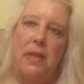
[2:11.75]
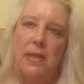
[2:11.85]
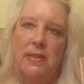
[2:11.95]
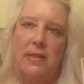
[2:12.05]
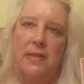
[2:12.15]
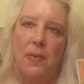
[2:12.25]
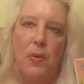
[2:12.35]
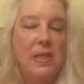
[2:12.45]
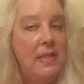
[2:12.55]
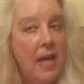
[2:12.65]
This is
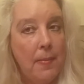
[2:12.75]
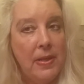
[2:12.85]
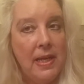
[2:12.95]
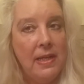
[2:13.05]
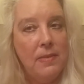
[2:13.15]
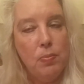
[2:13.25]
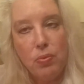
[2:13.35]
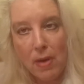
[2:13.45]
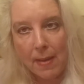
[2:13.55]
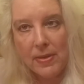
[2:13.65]
someone dominant,
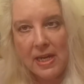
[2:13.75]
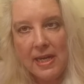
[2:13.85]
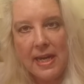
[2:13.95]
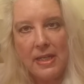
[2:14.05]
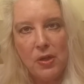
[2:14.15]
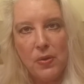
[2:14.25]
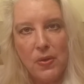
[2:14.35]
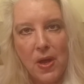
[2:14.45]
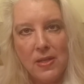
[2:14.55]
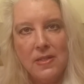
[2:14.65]
prominent in your
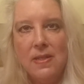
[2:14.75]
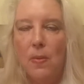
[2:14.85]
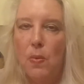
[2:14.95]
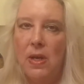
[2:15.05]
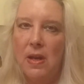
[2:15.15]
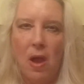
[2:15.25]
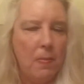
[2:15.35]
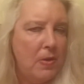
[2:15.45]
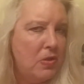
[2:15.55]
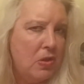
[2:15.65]
thoughts, someone
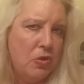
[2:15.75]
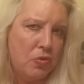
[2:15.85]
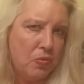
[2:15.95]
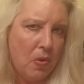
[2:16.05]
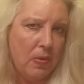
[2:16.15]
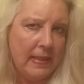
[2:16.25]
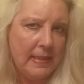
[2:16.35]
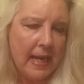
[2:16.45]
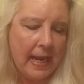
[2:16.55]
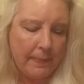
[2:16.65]
almost controlling
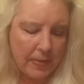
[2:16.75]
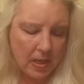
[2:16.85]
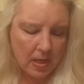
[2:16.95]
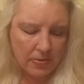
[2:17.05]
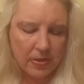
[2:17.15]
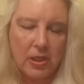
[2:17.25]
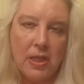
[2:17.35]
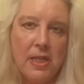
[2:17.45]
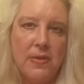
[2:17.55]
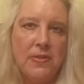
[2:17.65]
type. The
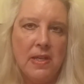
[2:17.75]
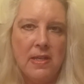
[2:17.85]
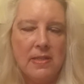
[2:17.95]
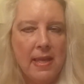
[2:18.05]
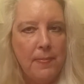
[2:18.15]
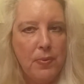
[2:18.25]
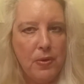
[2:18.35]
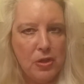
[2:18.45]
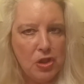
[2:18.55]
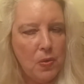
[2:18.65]
good news is the Emperor
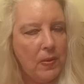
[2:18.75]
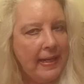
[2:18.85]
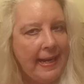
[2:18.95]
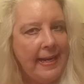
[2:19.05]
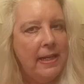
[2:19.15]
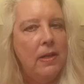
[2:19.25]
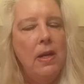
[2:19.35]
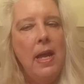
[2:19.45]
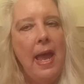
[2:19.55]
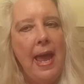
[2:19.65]
is showing here
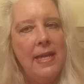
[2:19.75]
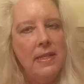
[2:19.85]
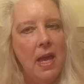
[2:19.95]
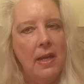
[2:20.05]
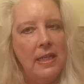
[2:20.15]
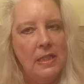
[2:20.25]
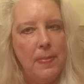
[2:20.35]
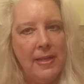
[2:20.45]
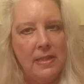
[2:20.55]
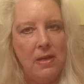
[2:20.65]
as
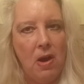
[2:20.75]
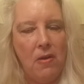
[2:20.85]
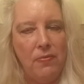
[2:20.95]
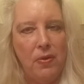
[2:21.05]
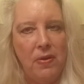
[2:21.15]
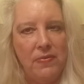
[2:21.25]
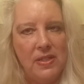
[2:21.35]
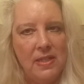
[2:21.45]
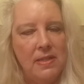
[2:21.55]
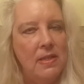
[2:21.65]
unexpected offer of
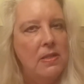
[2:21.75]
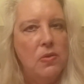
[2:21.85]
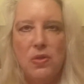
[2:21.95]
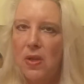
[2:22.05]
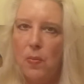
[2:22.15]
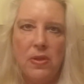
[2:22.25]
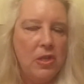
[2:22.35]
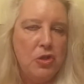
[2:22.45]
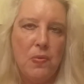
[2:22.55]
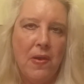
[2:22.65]
assistance or someone
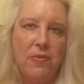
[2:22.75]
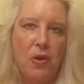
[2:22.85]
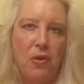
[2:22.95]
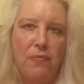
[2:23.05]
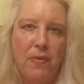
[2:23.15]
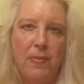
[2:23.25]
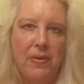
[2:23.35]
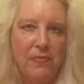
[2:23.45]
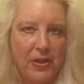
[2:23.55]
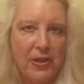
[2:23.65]
that you haven't heard from in
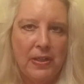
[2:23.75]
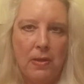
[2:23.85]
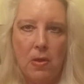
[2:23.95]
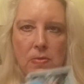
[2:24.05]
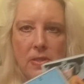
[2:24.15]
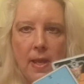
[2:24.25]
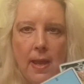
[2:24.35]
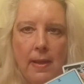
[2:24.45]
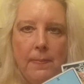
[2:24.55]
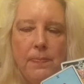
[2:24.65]
a very long
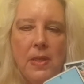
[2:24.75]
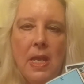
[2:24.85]
time.